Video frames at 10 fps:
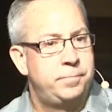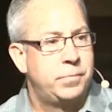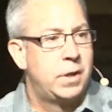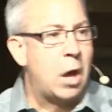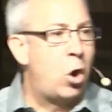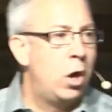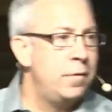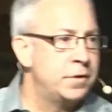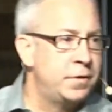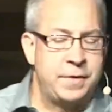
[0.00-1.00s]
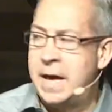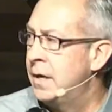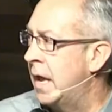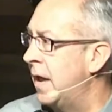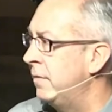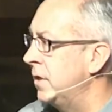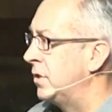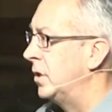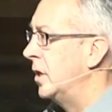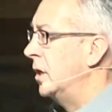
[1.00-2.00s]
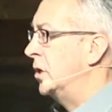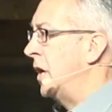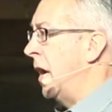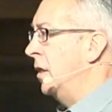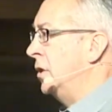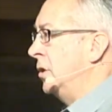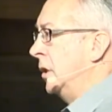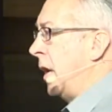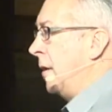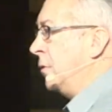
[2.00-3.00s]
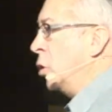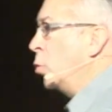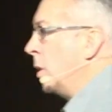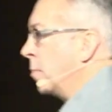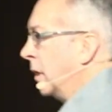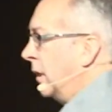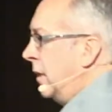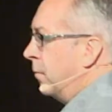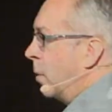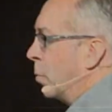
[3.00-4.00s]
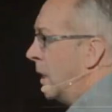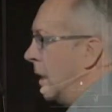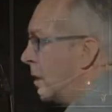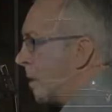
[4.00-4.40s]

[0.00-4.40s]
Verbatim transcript: Now, all of us have had to have this challenge in life. Do we believe what we hear?